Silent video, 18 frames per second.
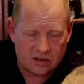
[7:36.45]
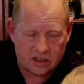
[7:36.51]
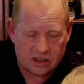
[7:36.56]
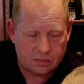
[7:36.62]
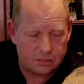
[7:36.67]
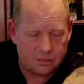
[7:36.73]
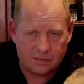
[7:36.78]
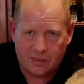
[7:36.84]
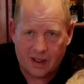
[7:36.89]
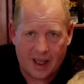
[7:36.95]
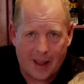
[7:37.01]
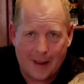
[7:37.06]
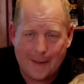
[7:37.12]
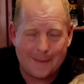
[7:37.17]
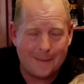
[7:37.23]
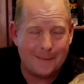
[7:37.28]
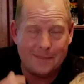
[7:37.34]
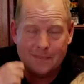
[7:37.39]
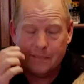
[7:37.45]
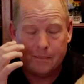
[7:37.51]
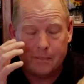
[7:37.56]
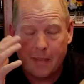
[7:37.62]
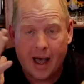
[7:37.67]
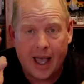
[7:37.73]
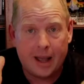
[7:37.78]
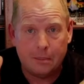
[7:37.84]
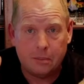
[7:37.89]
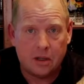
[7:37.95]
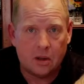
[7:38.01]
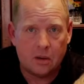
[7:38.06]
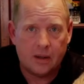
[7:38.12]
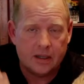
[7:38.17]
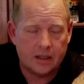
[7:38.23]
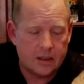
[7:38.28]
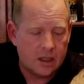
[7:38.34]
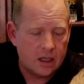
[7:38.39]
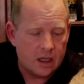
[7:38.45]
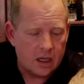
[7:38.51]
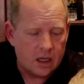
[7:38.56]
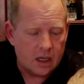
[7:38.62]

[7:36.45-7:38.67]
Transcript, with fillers: are just uh, mind blowing.